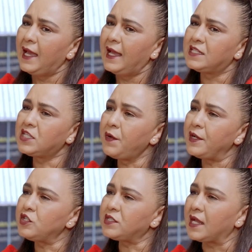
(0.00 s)
It's so
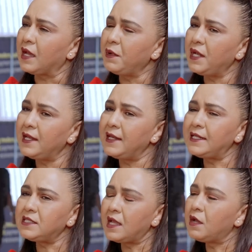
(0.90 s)
interesting. I mean,
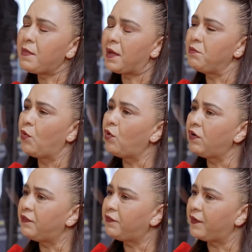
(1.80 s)
let's think about more
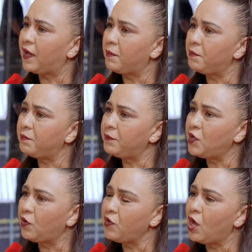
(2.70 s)
of
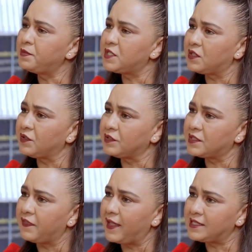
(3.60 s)
the
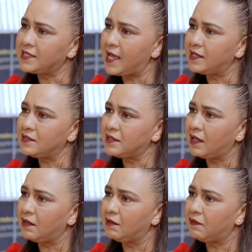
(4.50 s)
obstacles that stand
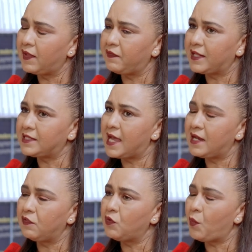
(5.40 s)
in
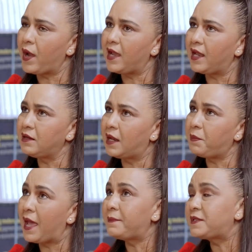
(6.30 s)
the way, and
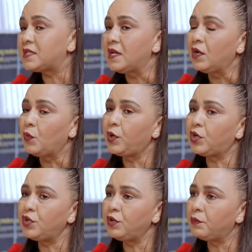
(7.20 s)
perhaps we
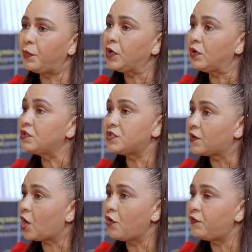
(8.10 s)
could look to
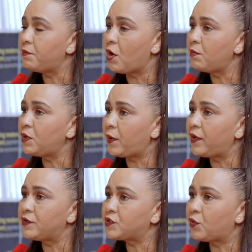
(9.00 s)
the COVID moment where
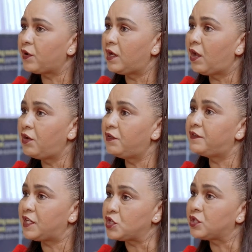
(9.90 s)
you saw a lot
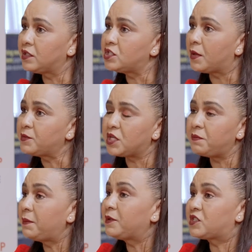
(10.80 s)
of digital
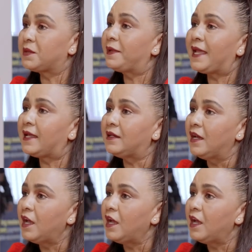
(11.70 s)
adoption. People simply had